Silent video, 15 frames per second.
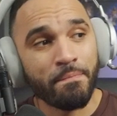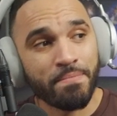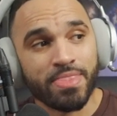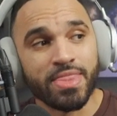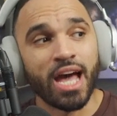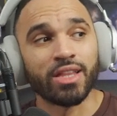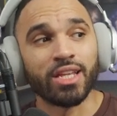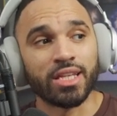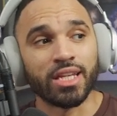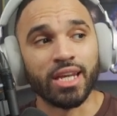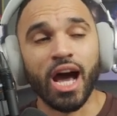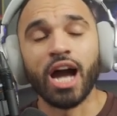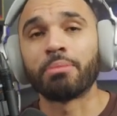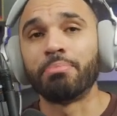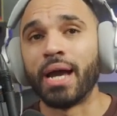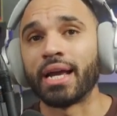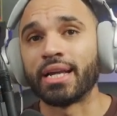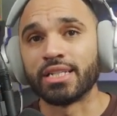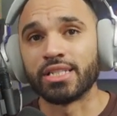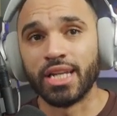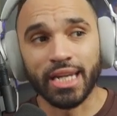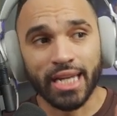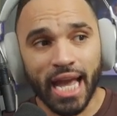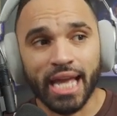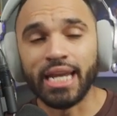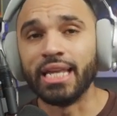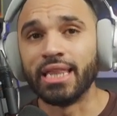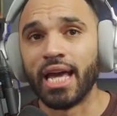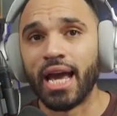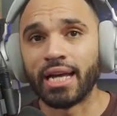Now that the knockback is
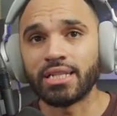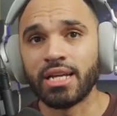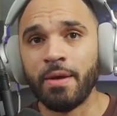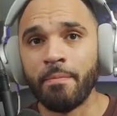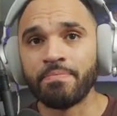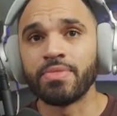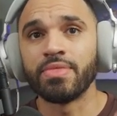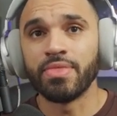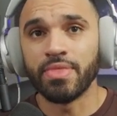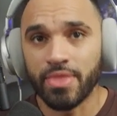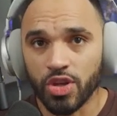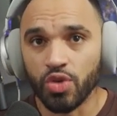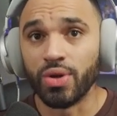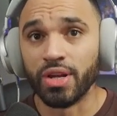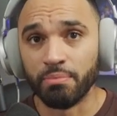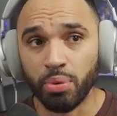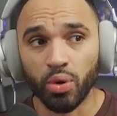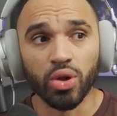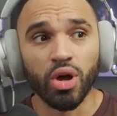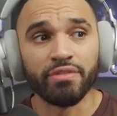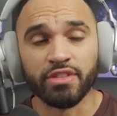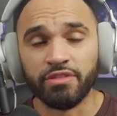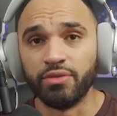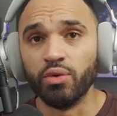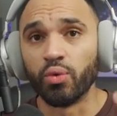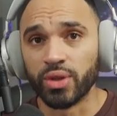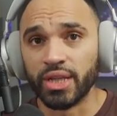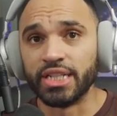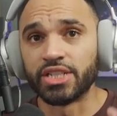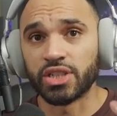negating that, you can pull off the full
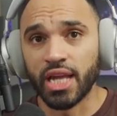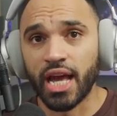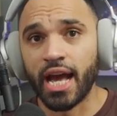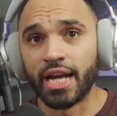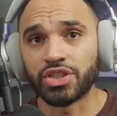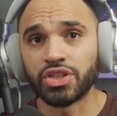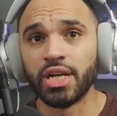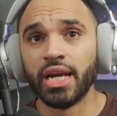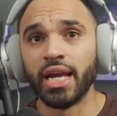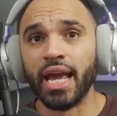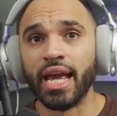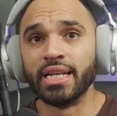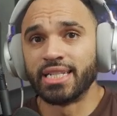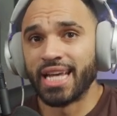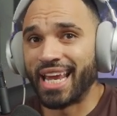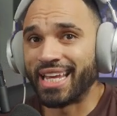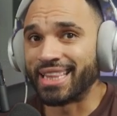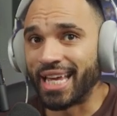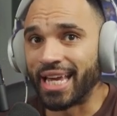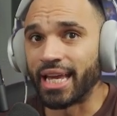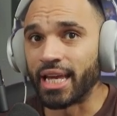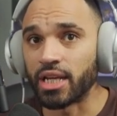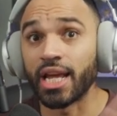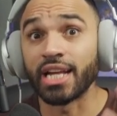release slash and take the hit.